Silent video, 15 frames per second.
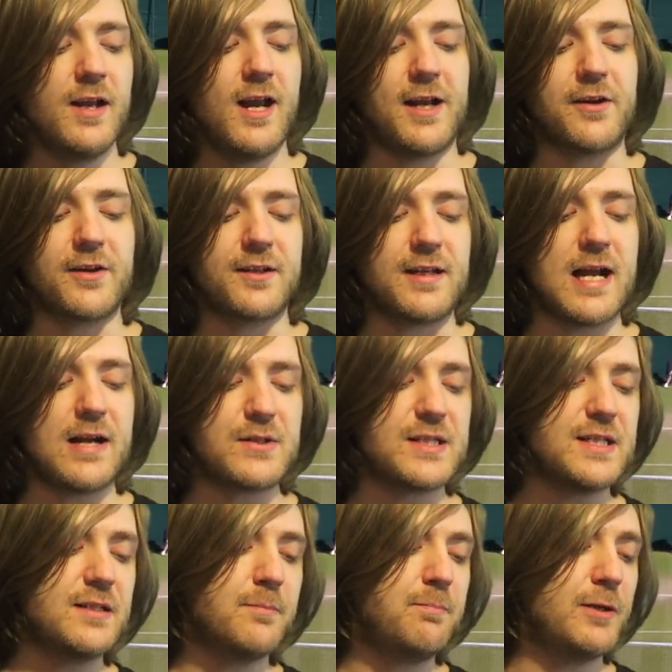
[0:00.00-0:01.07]
and I could now
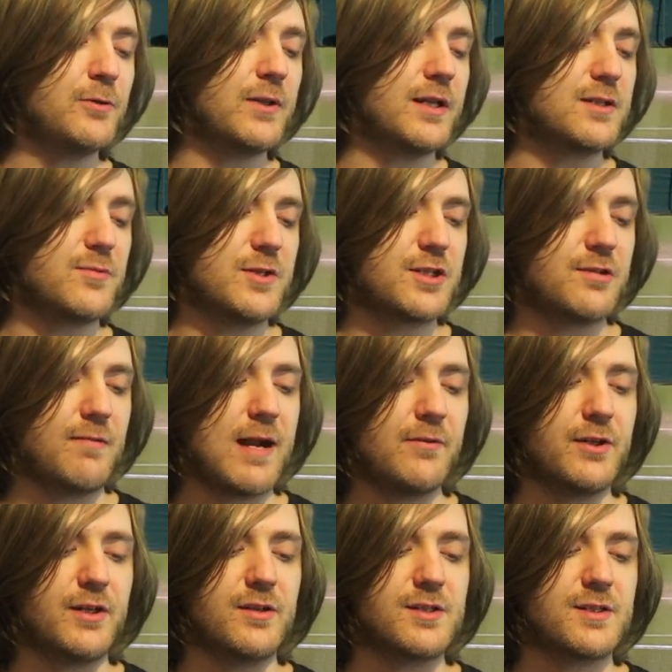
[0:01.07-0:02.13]
see the buildings which
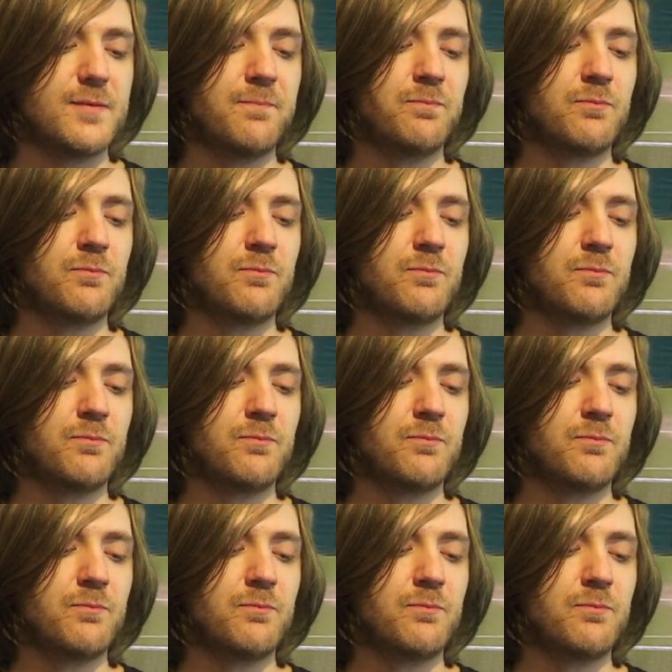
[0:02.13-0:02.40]
surrounded us.